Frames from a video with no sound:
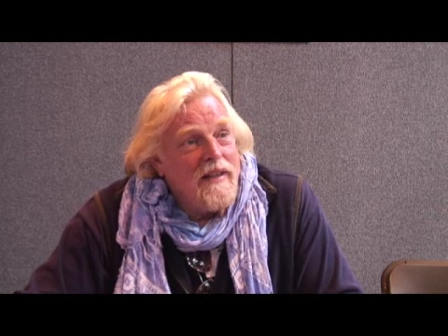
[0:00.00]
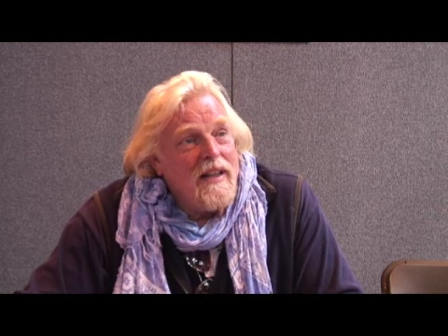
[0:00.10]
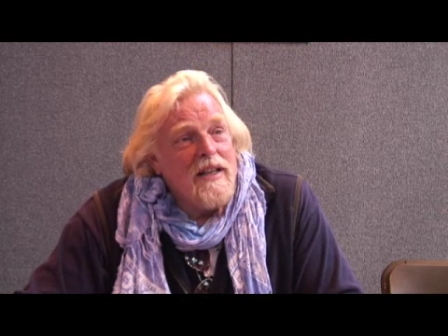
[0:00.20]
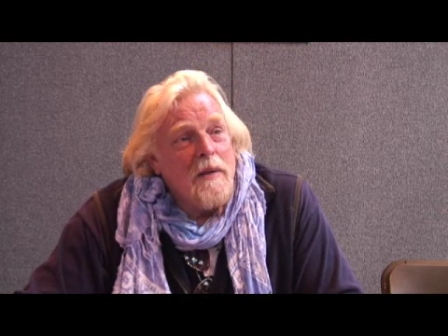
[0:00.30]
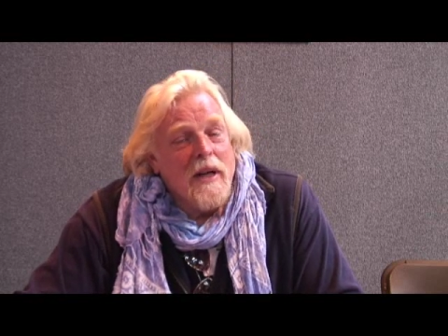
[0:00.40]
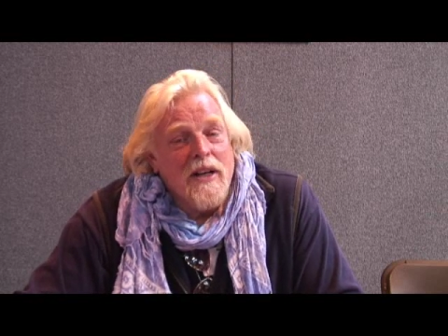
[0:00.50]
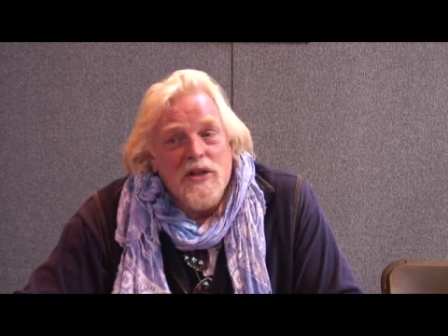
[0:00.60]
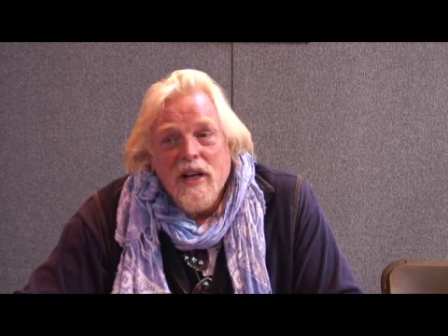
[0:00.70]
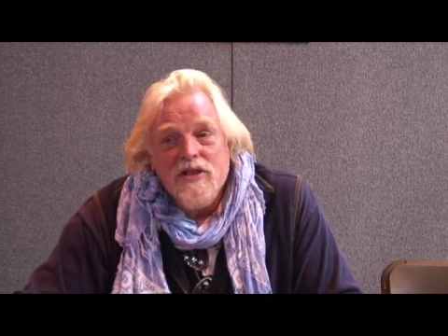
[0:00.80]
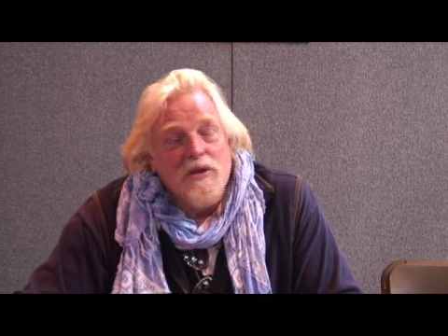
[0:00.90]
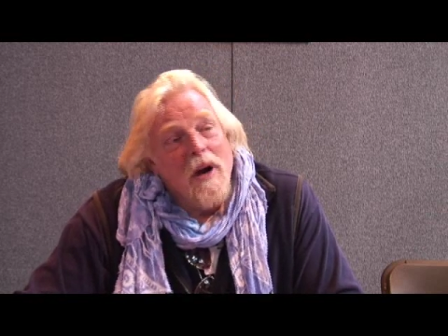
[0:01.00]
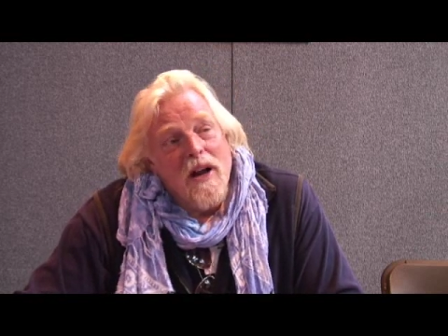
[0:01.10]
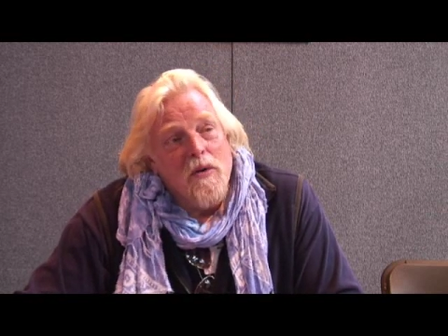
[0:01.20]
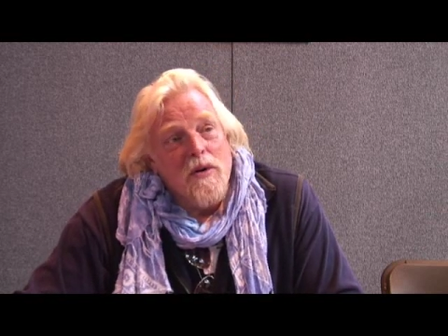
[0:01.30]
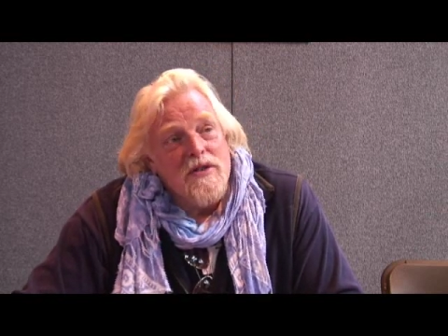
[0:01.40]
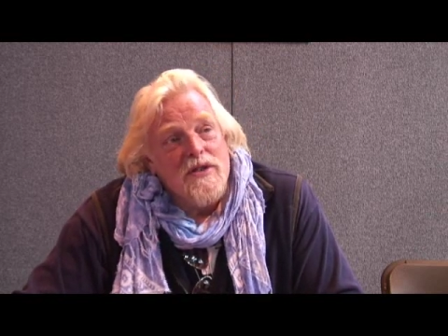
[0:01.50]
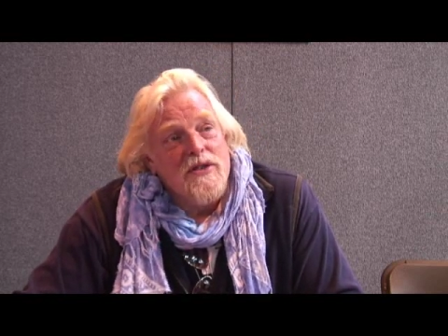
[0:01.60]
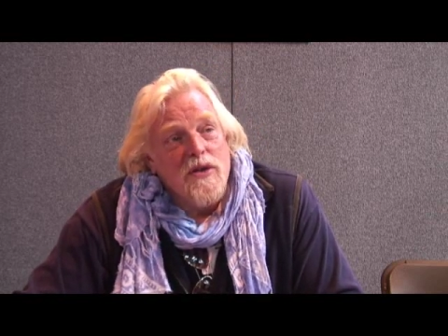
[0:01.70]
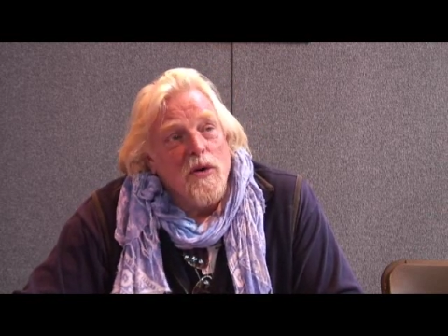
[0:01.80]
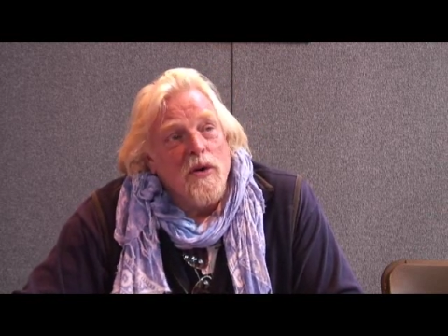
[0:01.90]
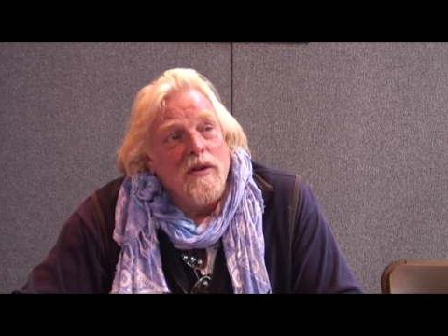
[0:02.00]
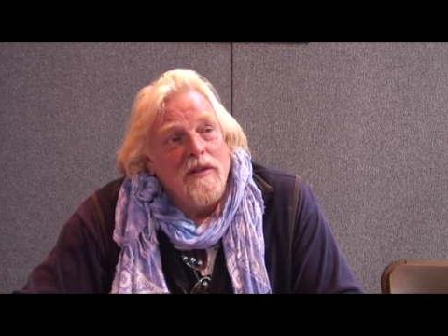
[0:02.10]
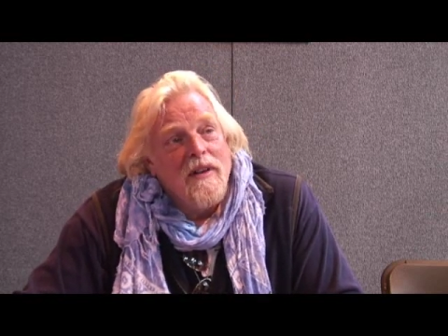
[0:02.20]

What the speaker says: Anytime you get a chance to ride horses, it's cool.